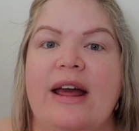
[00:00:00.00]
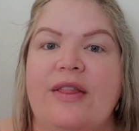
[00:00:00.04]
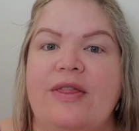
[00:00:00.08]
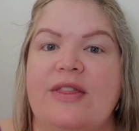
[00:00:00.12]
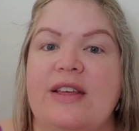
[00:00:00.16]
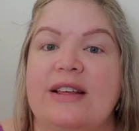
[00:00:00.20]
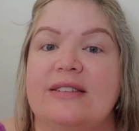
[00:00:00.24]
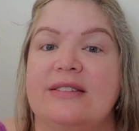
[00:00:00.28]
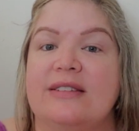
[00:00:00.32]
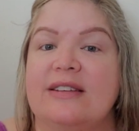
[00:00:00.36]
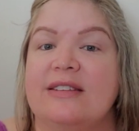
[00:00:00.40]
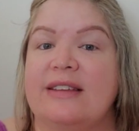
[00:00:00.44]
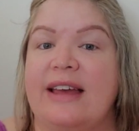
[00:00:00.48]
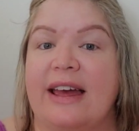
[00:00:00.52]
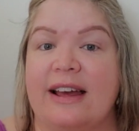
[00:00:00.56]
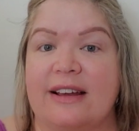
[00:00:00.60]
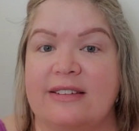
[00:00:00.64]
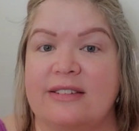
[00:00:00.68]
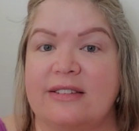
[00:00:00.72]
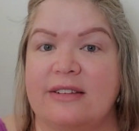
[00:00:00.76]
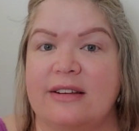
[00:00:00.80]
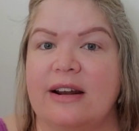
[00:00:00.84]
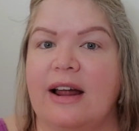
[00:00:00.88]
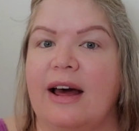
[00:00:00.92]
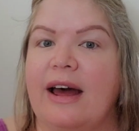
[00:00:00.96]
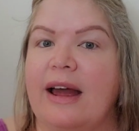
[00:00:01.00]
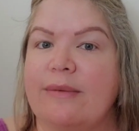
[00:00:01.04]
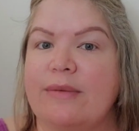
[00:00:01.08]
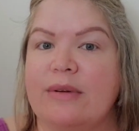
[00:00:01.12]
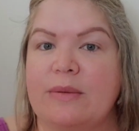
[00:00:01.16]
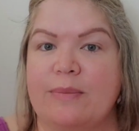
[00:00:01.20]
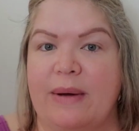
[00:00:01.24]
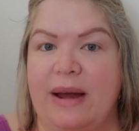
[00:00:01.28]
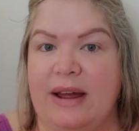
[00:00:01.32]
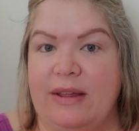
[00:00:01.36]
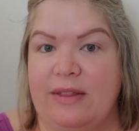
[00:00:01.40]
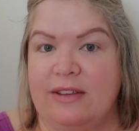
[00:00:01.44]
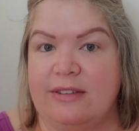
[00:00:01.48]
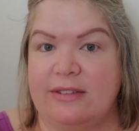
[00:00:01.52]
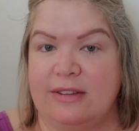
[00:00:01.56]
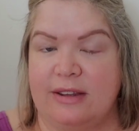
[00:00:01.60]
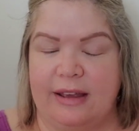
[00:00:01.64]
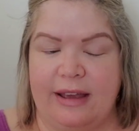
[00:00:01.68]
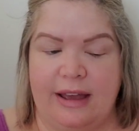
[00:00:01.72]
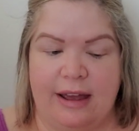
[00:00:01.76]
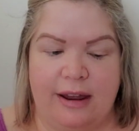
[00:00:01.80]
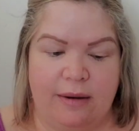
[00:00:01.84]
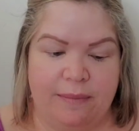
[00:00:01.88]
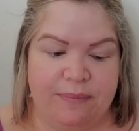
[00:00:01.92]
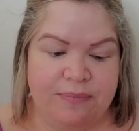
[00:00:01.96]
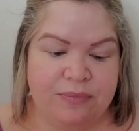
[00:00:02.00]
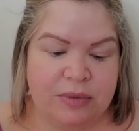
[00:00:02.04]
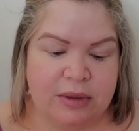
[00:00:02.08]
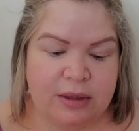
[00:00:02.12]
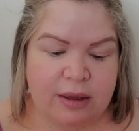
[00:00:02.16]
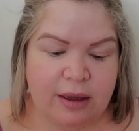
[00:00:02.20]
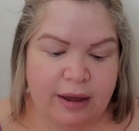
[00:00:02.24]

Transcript: This is excellent. I would buy this again.